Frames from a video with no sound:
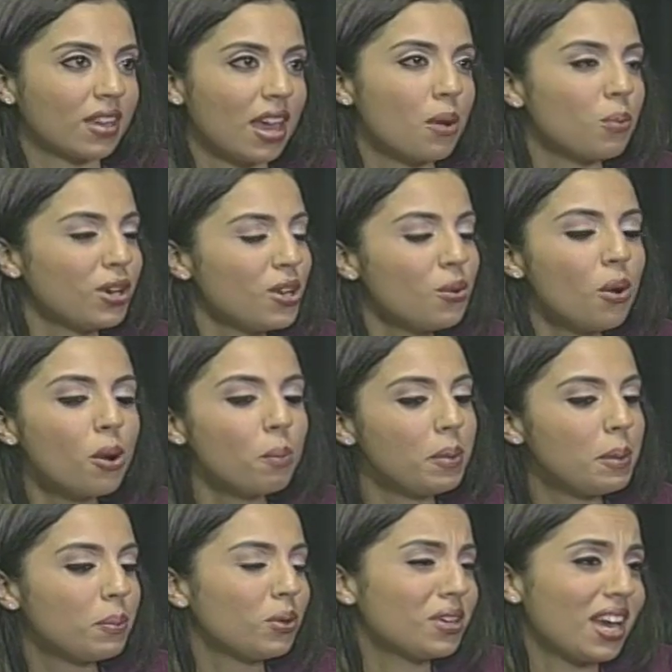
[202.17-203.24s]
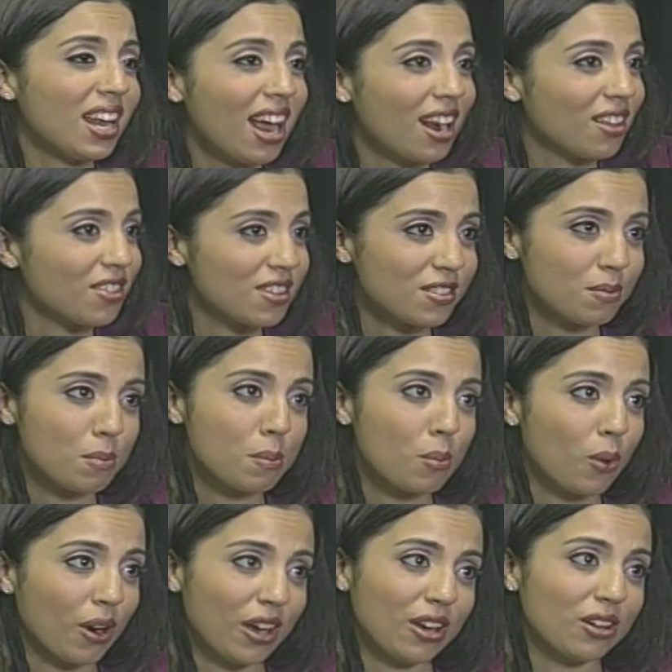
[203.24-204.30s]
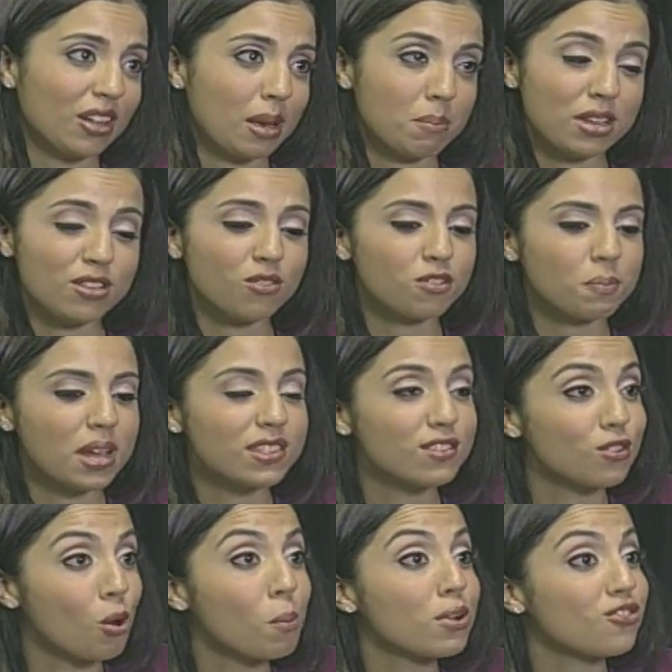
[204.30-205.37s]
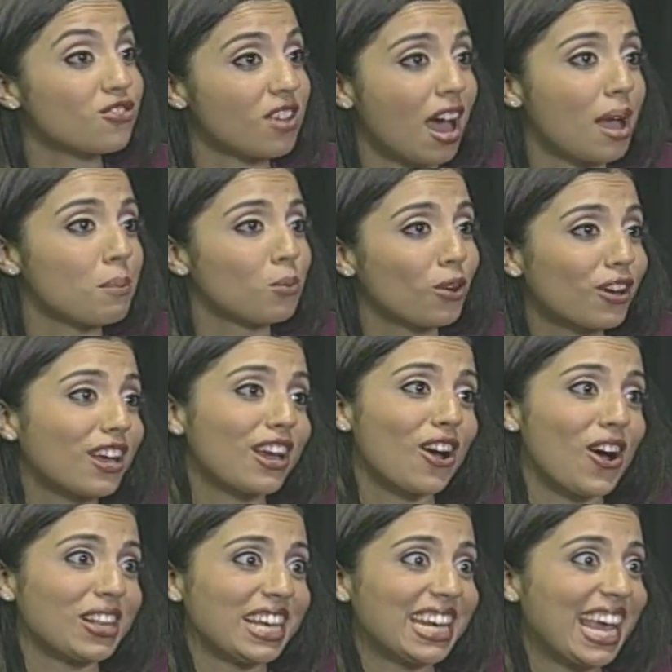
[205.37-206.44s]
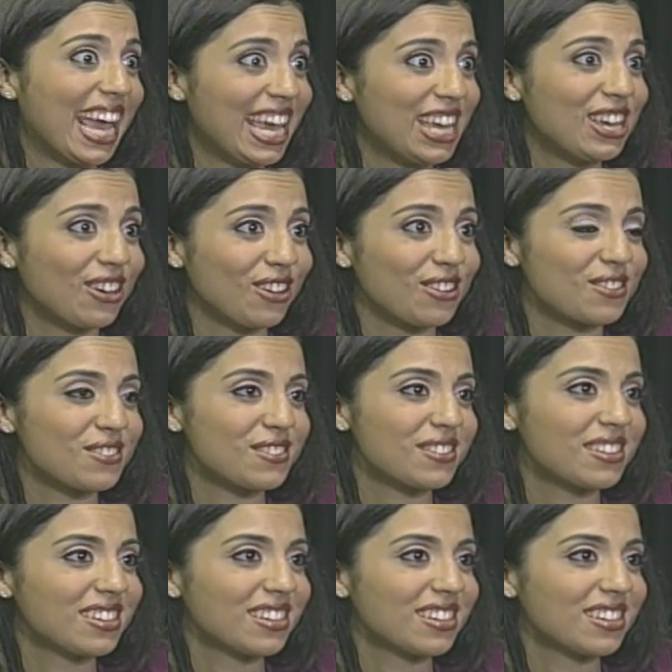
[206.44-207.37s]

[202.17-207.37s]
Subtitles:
And what do you hope people get out of this memorial? I mean, you've spent so much time working on it, 8 years.